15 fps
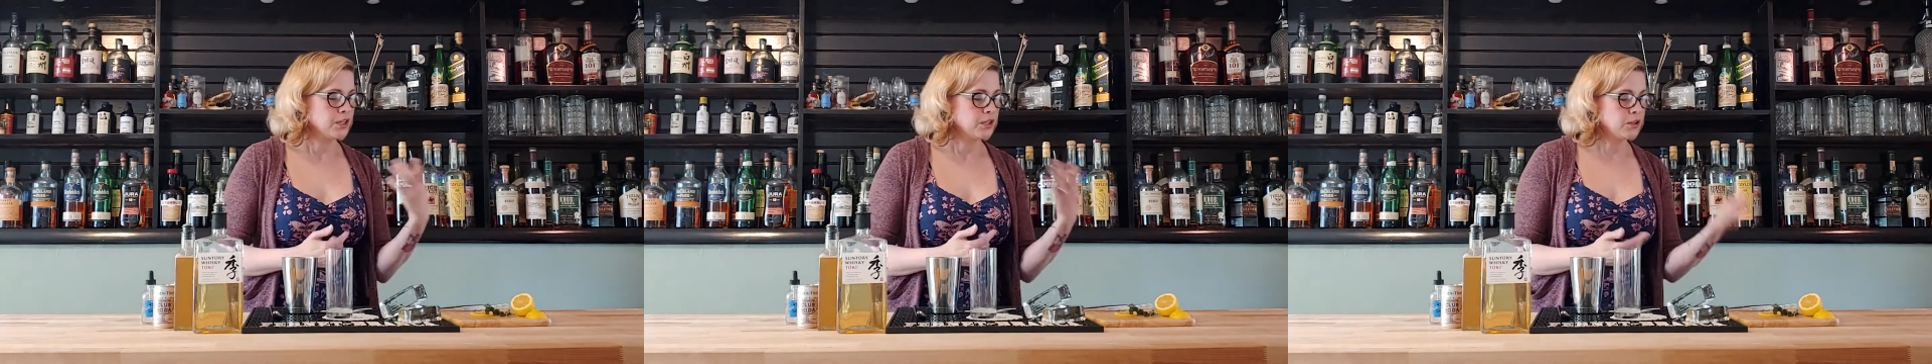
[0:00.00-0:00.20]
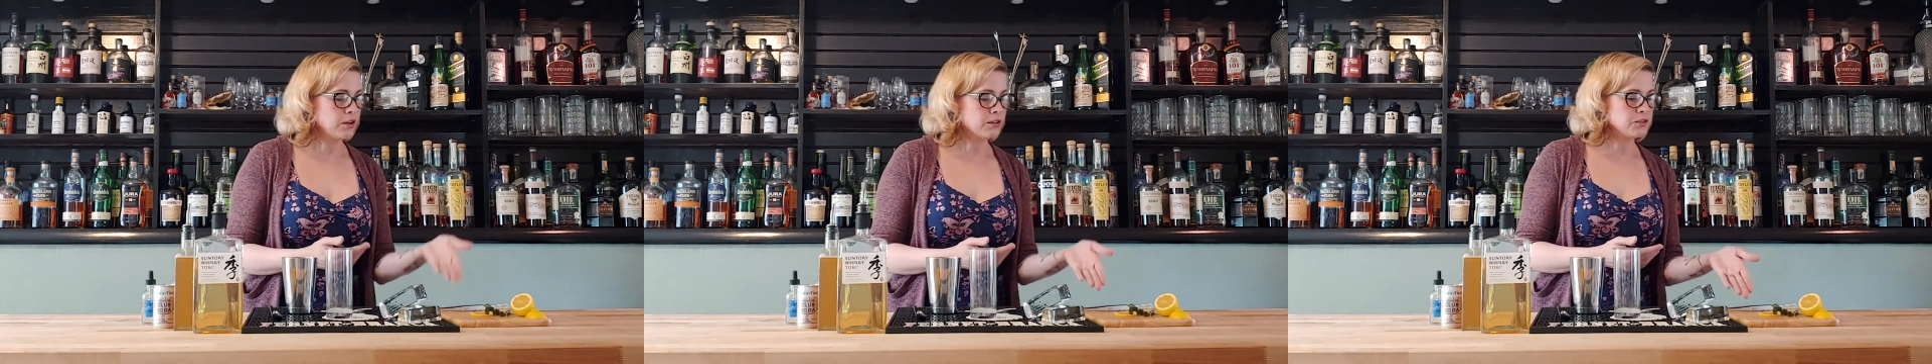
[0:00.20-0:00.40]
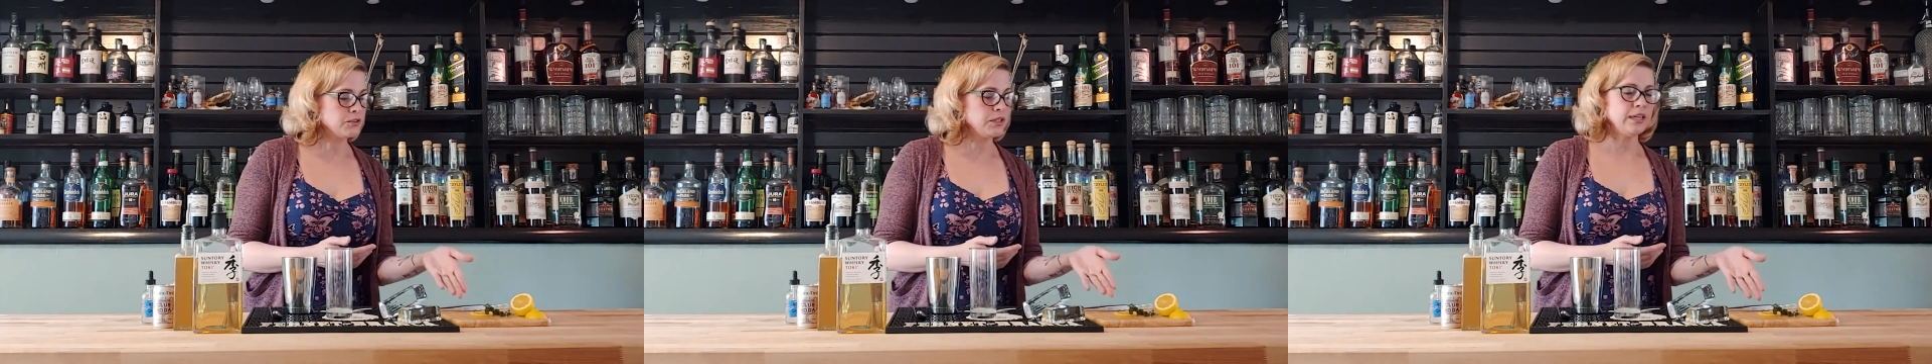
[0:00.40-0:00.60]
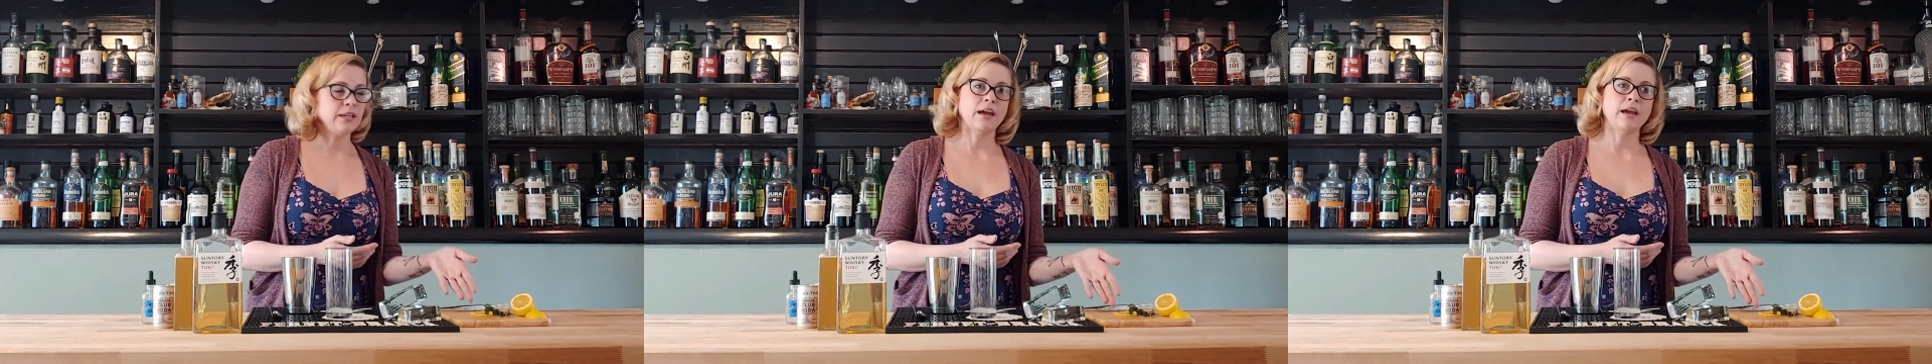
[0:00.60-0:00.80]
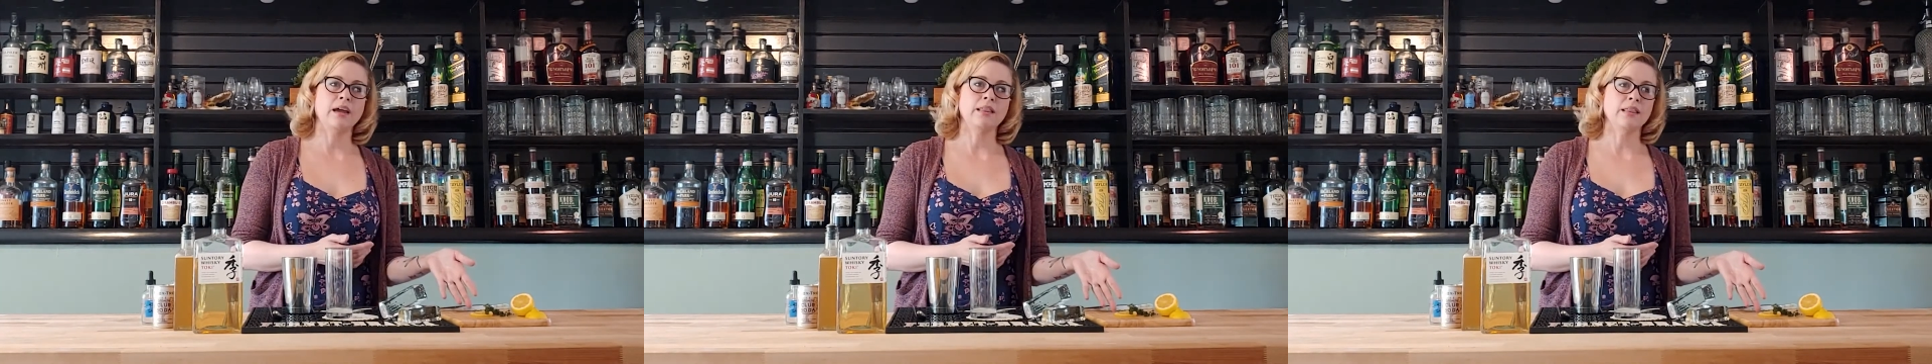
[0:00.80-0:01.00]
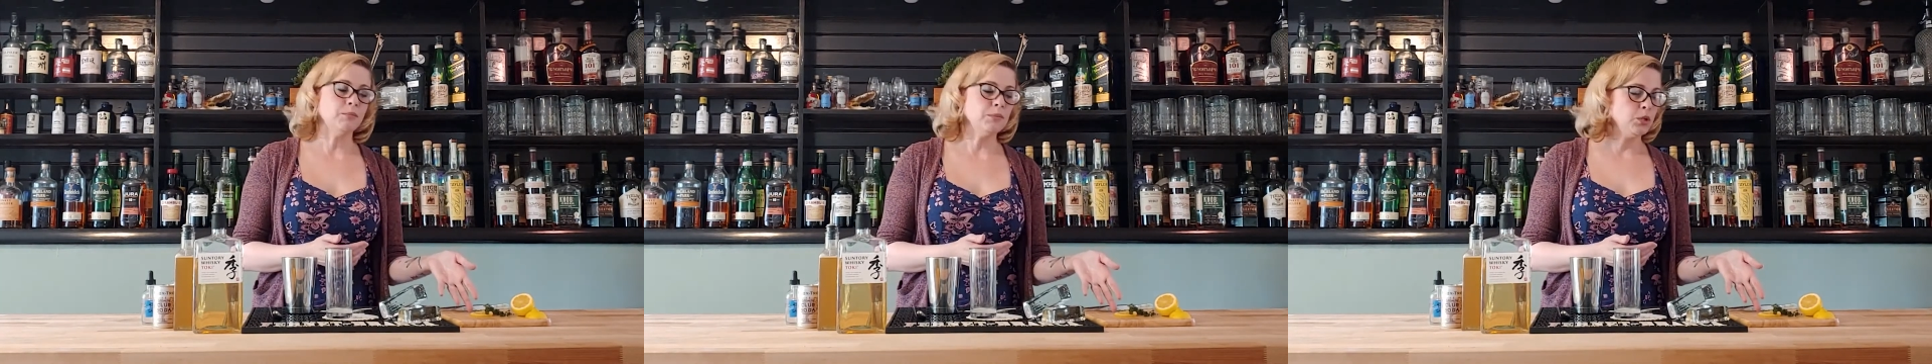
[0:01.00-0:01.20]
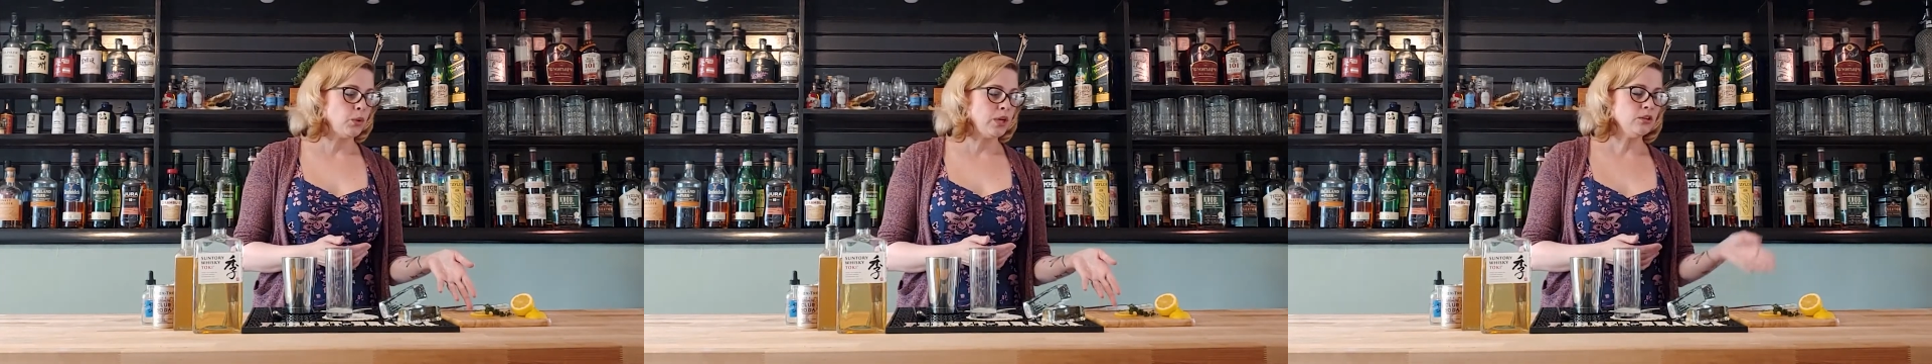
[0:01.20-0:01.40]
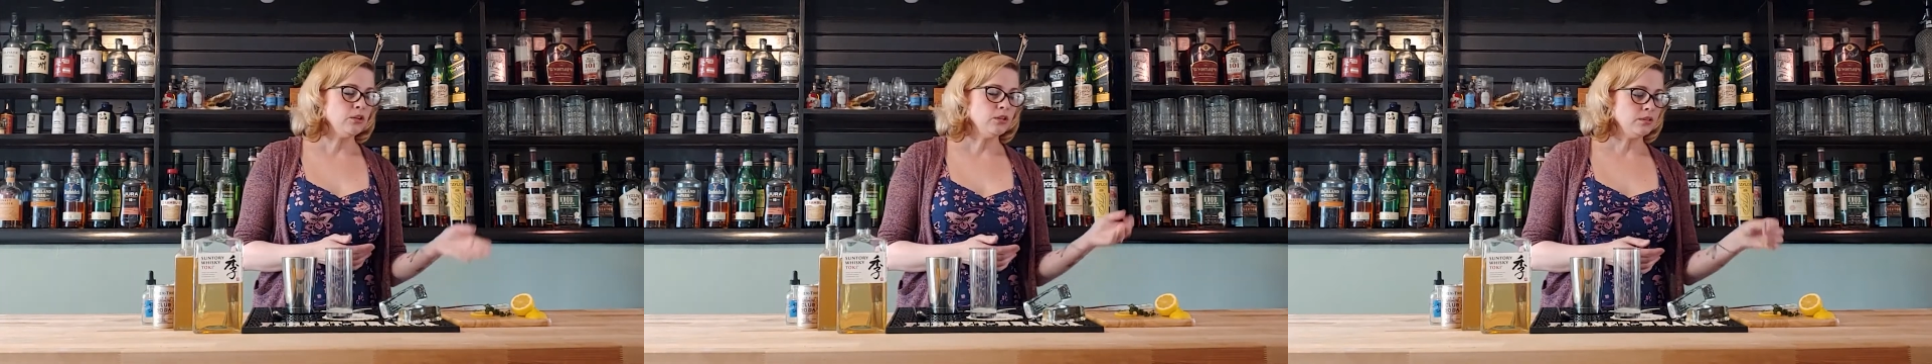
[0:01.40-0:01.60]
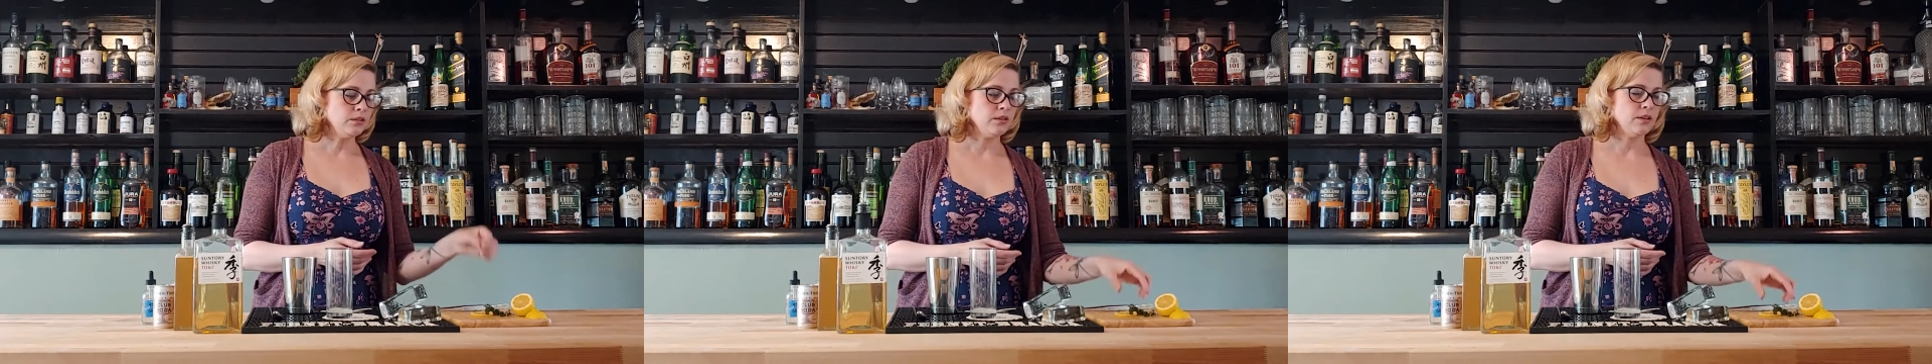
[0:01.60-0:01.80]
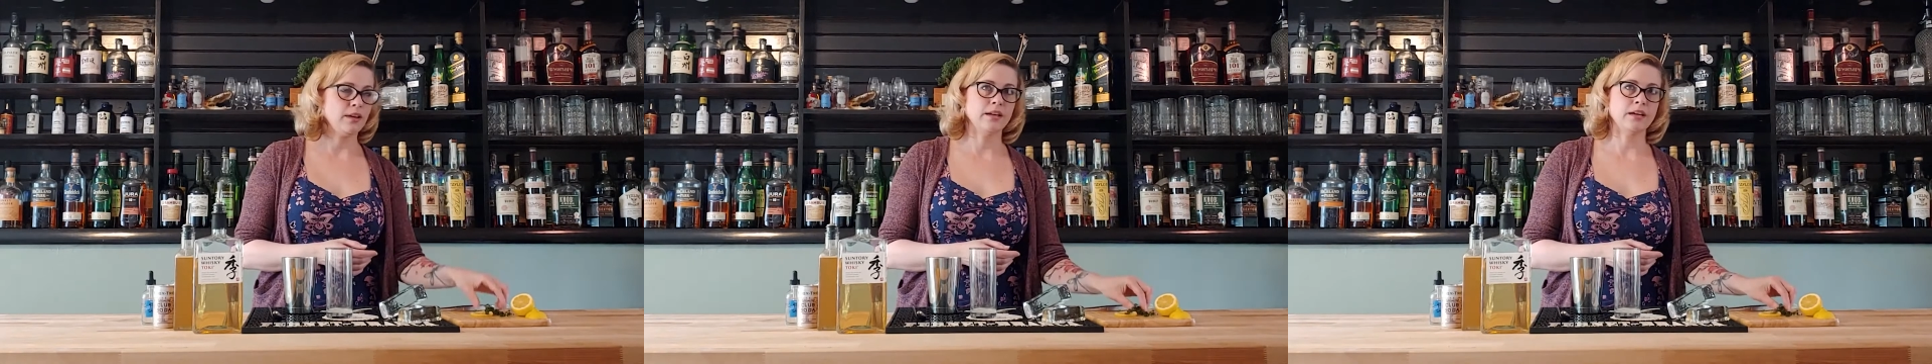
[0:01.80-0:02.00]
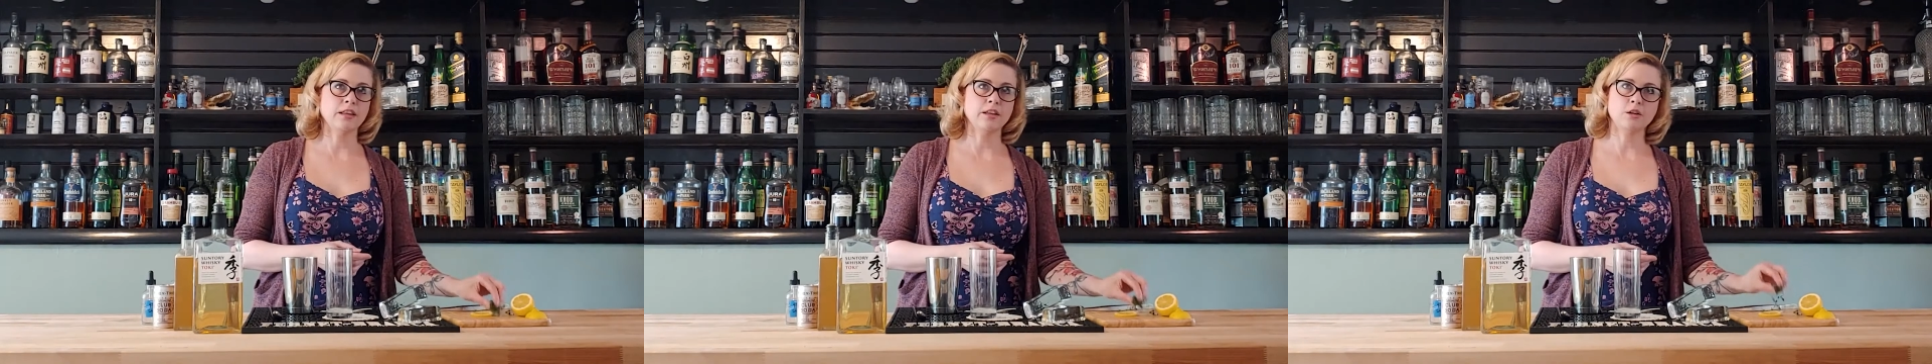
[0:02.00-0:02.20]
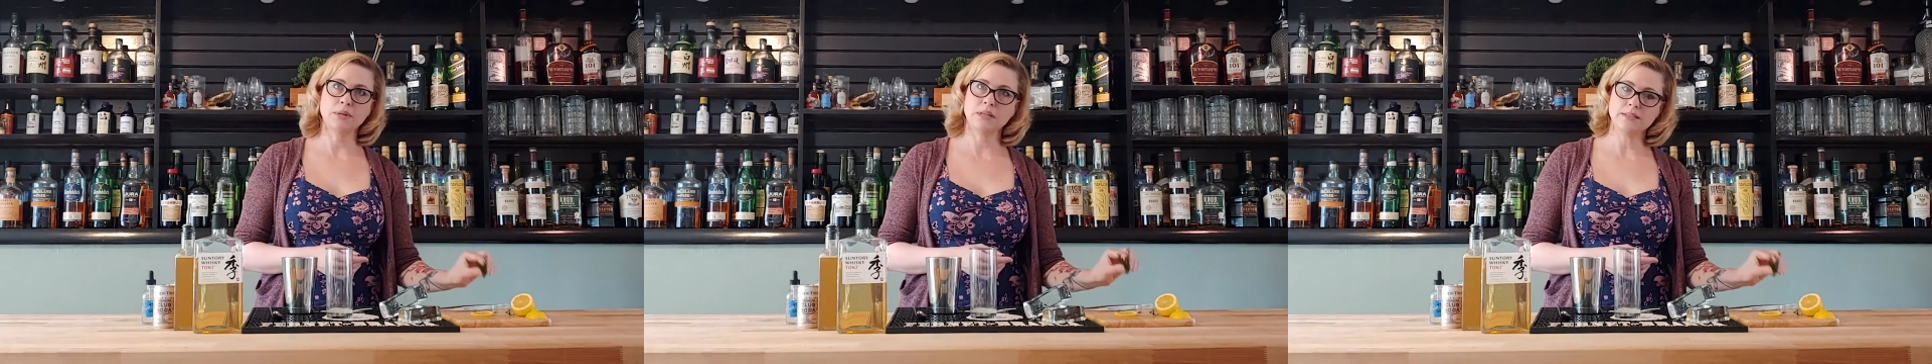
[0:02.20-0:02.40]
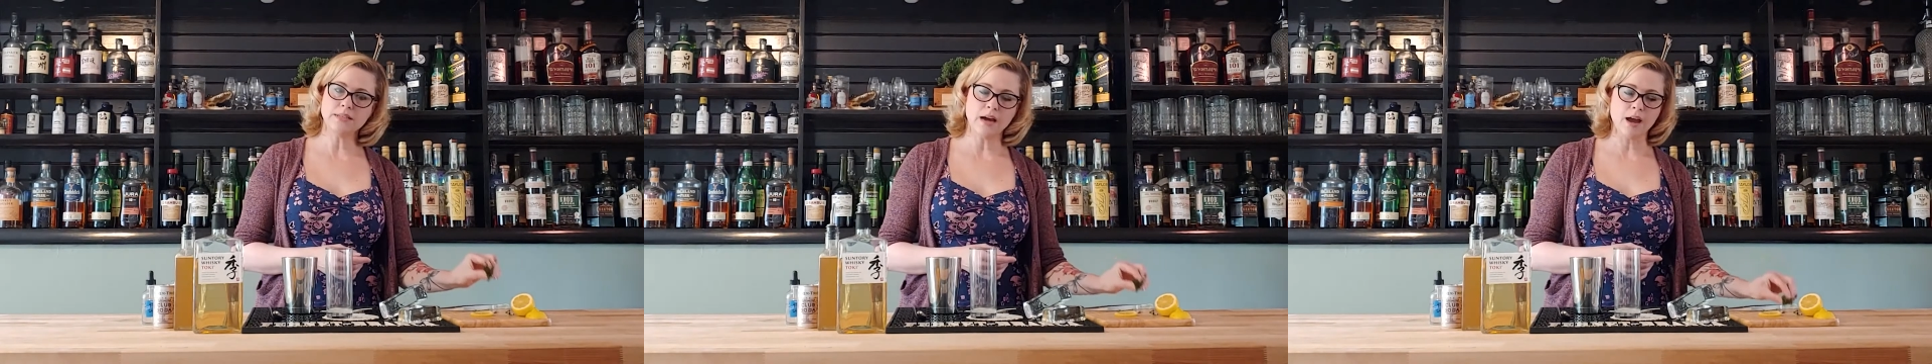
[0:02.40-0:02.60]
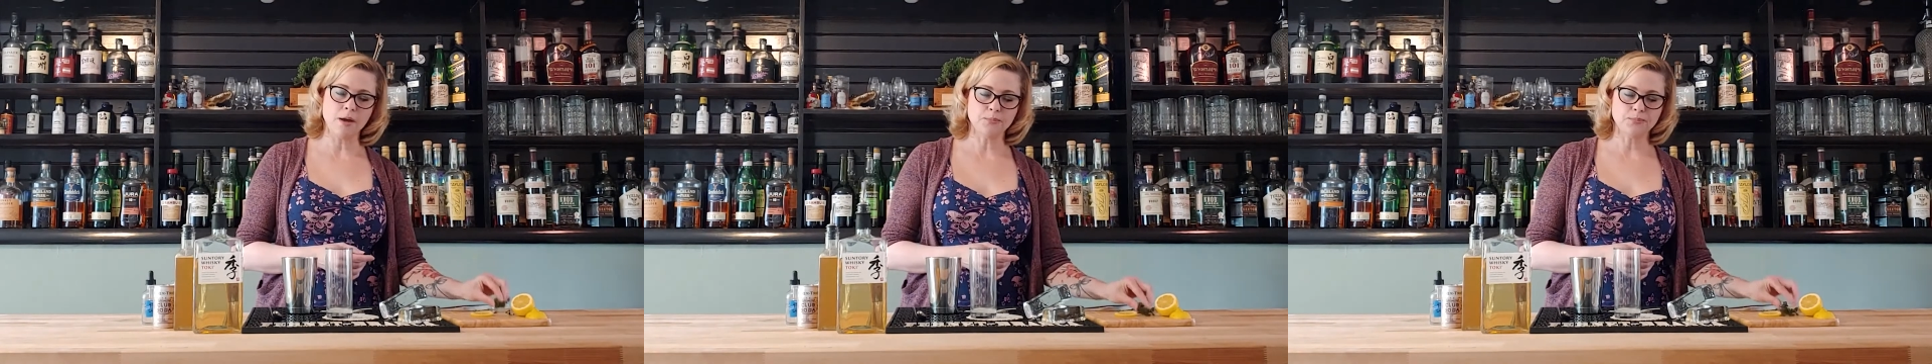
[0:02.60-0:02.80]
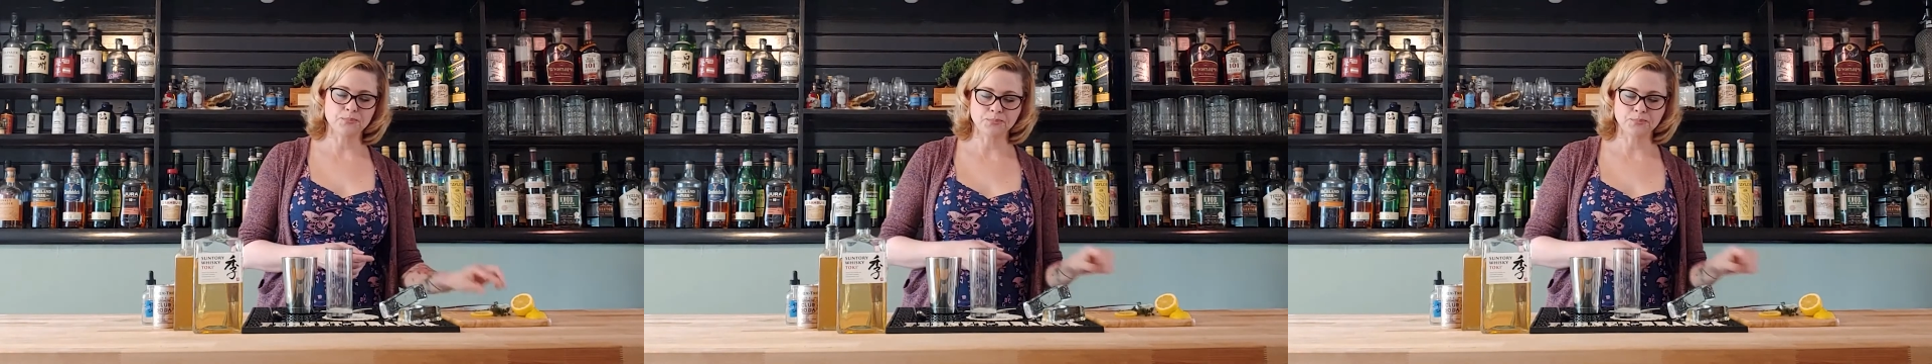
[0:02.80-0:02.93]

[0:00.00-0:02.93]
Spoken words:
You also need a lemon wheel and a little bit of thyme.